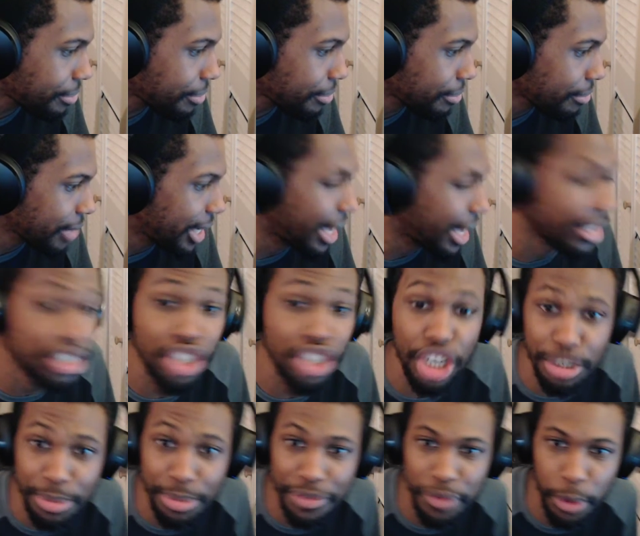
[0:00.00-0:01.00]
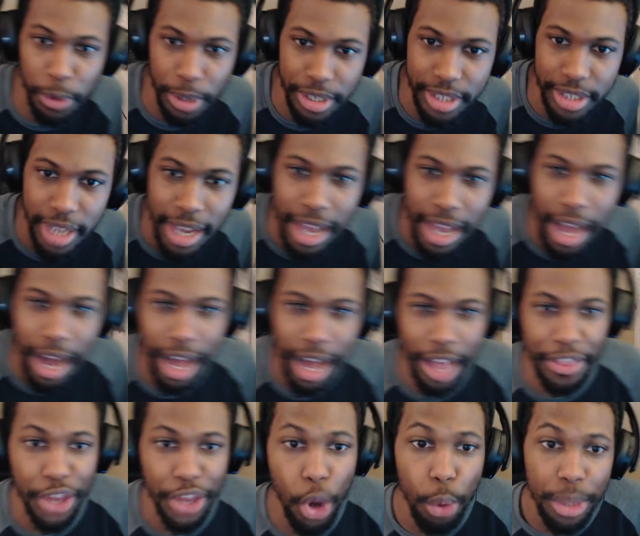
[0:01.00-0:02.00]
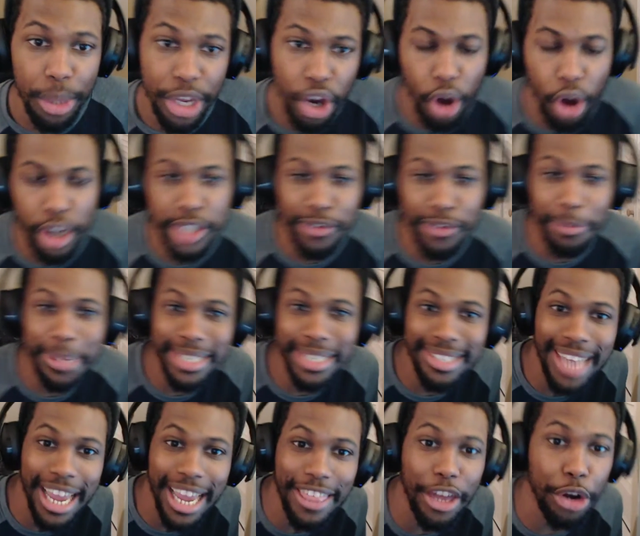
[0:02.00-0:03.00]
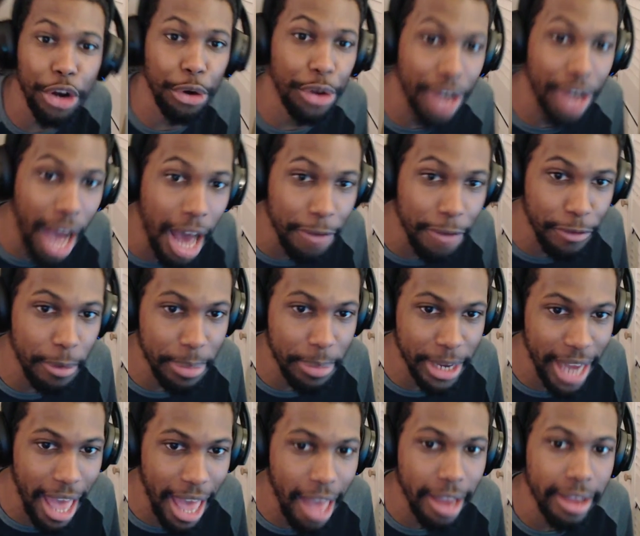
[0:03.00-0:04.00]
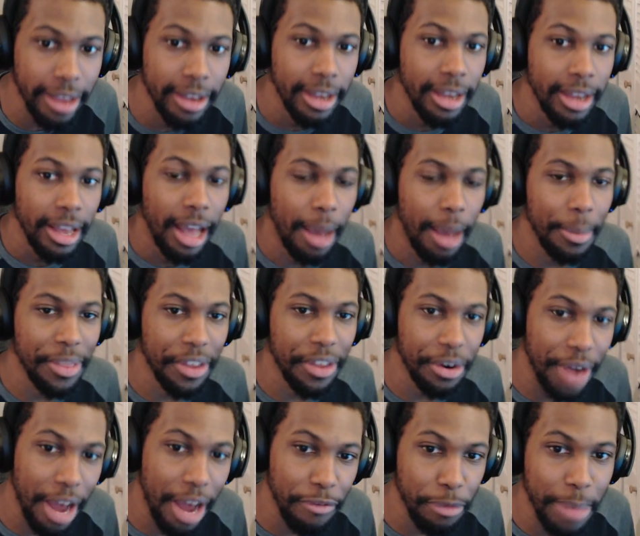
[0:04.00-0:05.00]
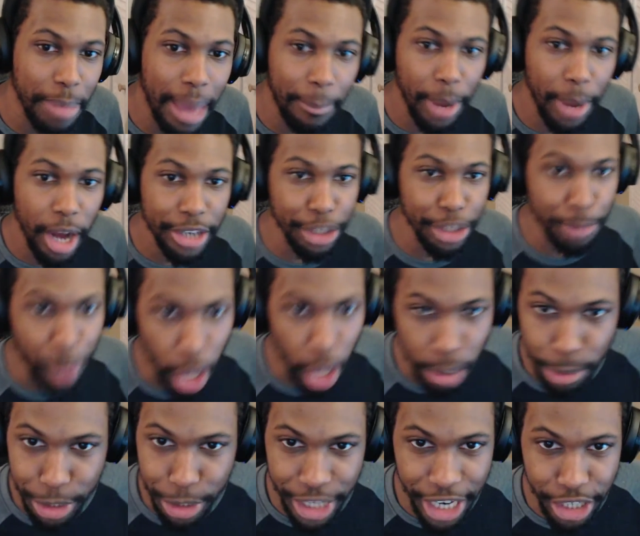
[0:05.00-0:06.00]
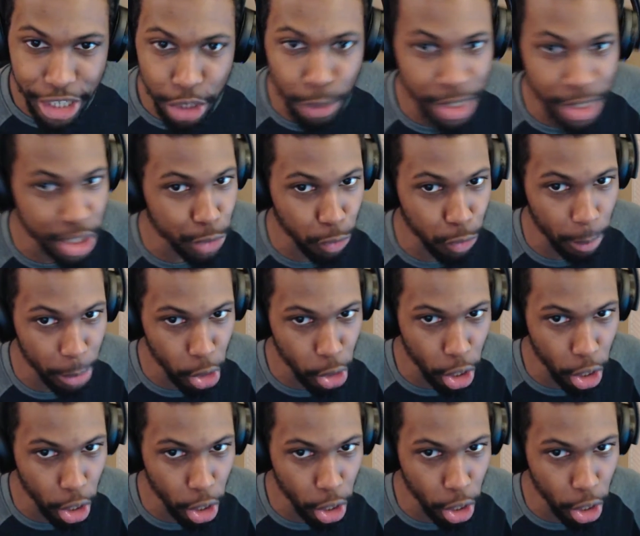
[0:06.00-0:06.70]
Yeah, it's Judgment Force. The only cards from this deck that are not from the deck, that are not from that box, are Polymerization, which is from the card